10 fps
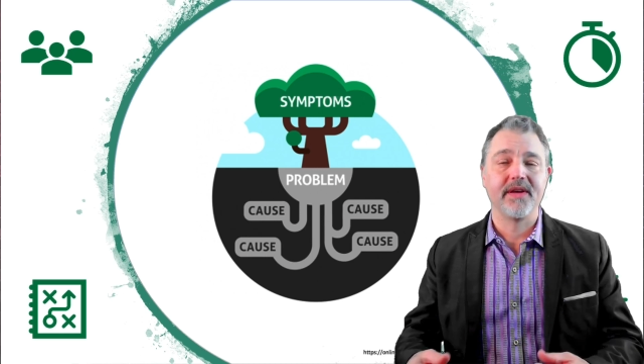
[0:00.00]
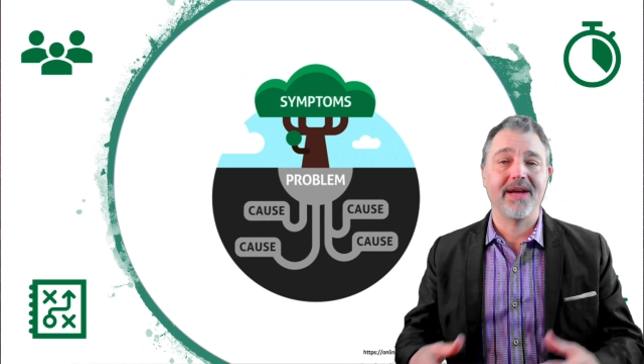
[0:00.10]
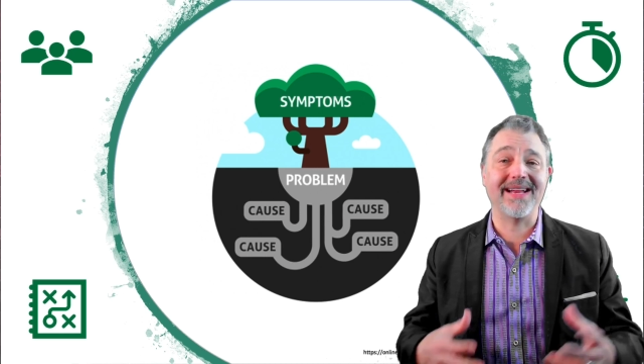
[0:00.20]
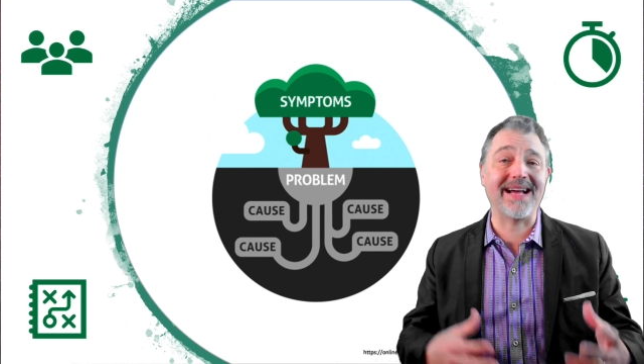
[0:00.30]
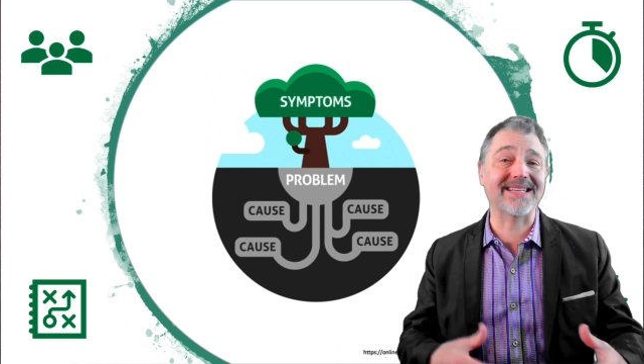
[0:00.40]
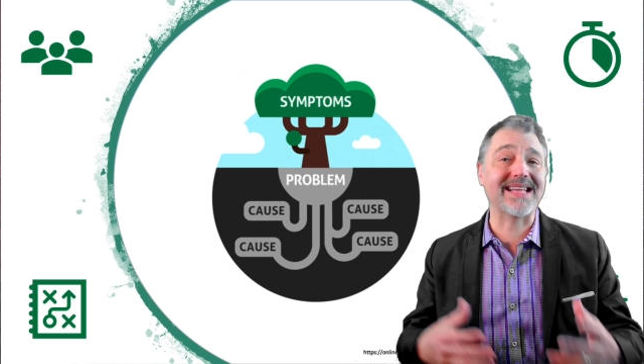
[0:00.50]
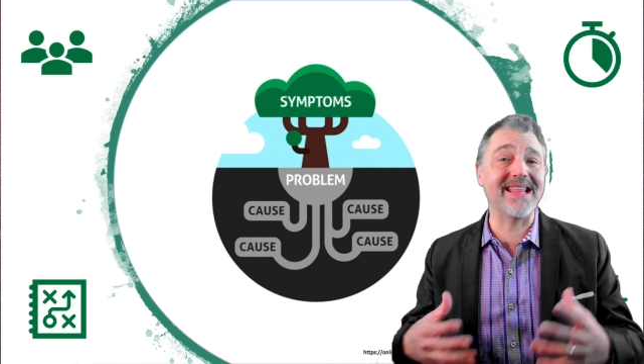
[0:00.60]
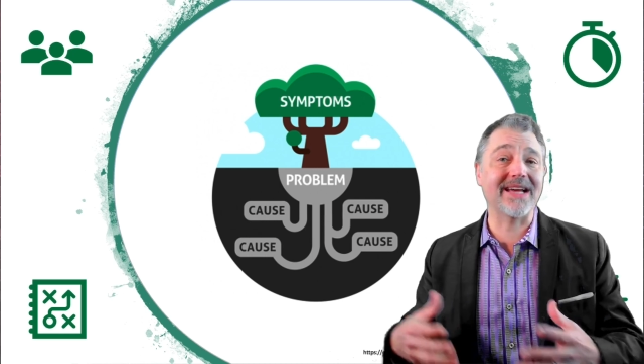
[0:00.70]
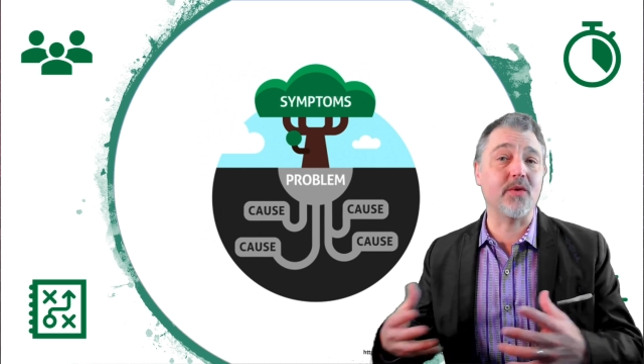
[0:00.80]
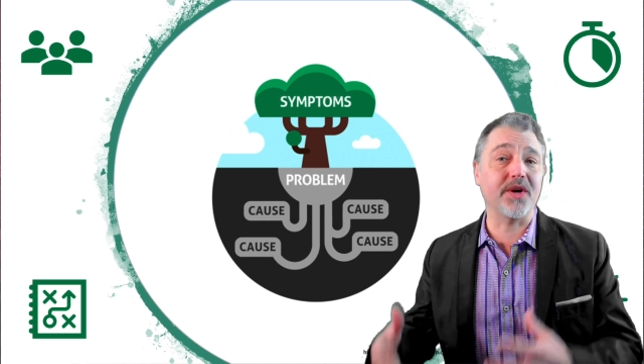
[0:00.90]
And asking
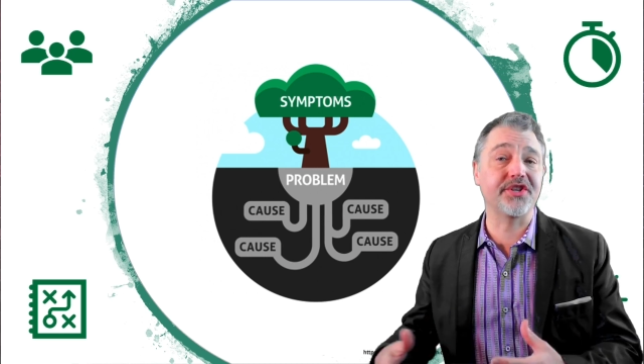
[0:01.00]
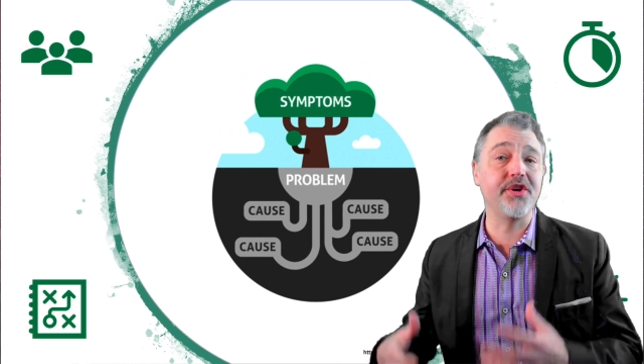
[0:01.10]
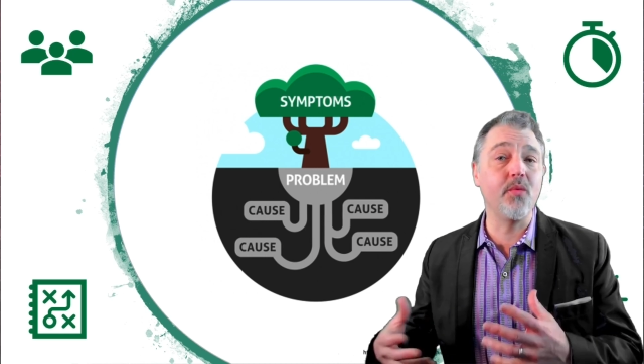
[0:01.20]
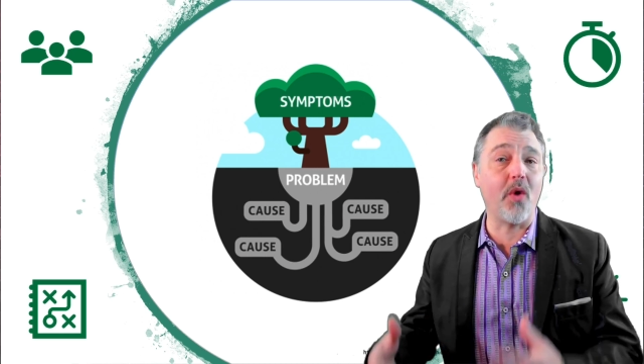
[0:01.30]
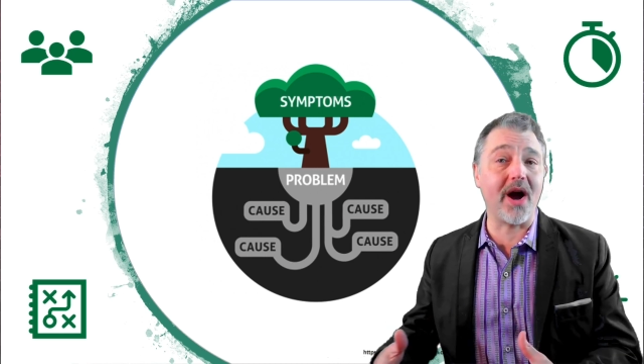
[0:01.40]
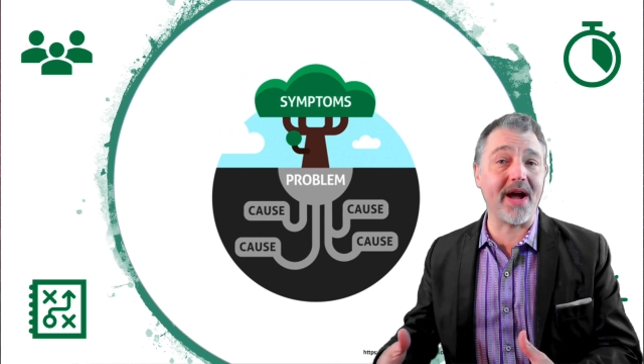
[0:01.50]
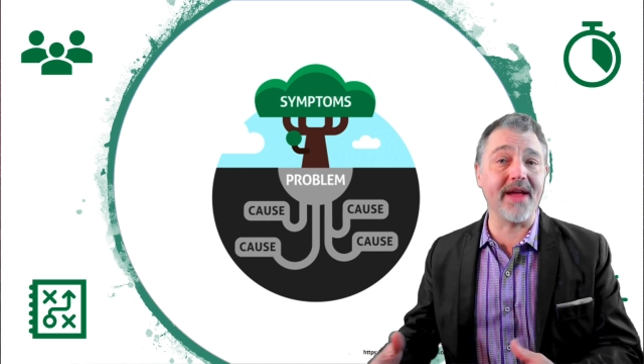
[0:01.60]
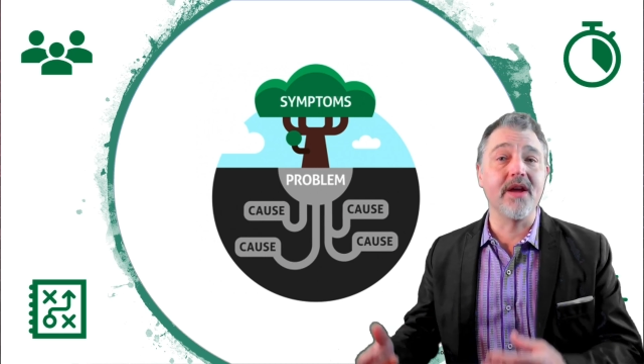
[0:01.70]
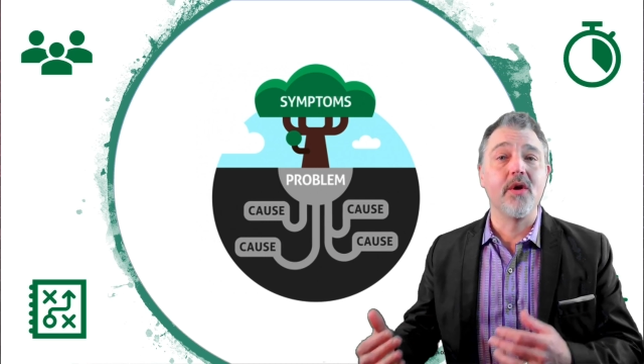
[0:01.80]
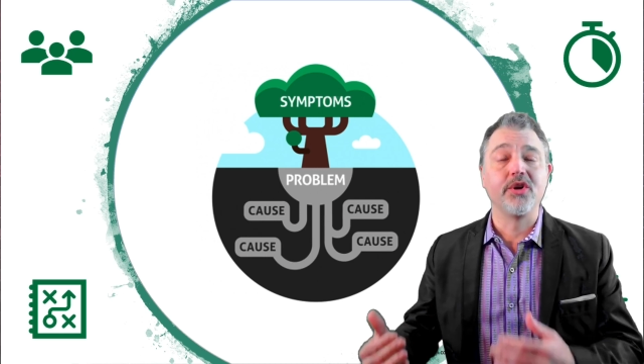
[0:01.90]
the question
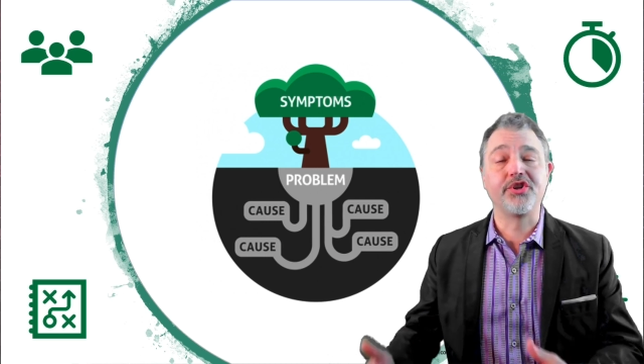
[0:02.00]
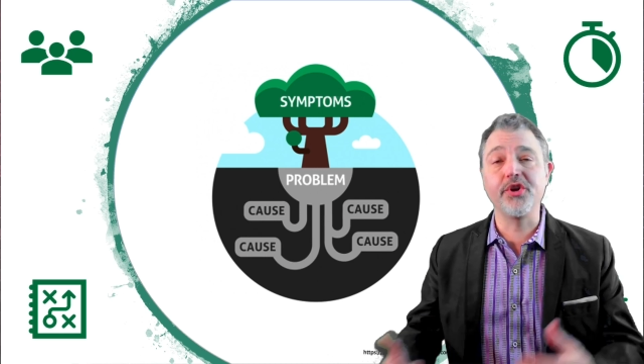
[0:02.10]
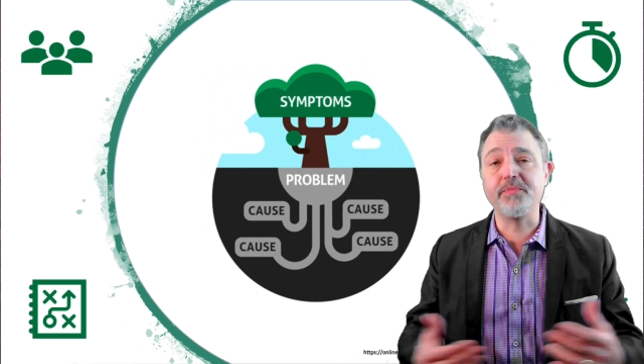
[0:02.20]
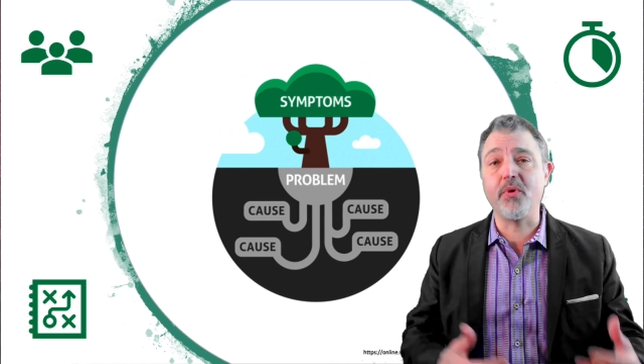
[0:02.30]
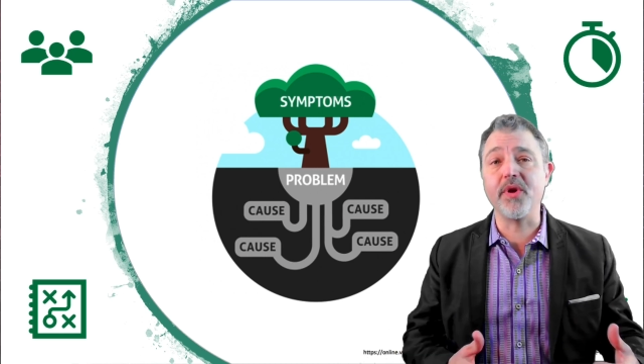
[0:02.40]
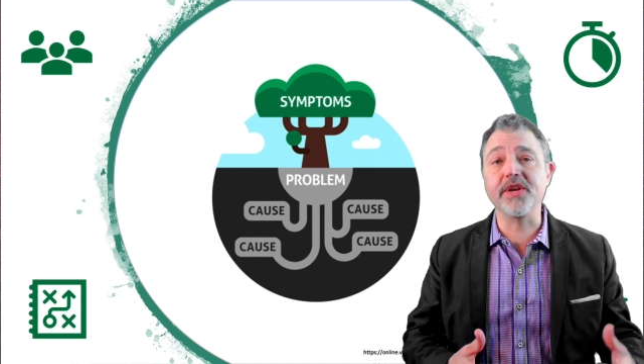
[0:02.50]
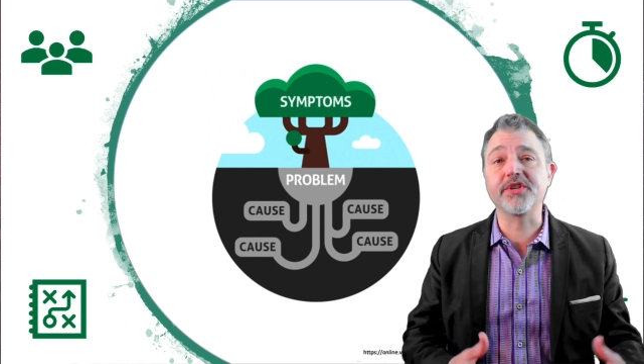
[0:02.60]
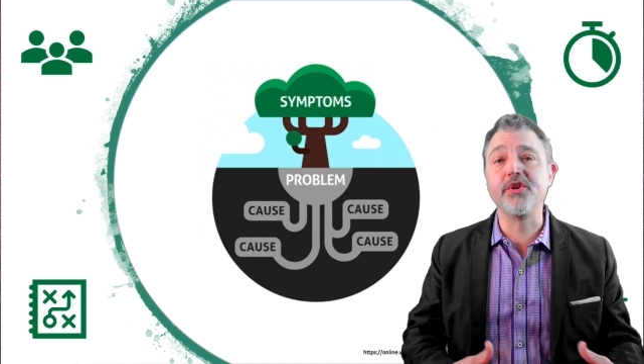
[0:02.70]
why should point us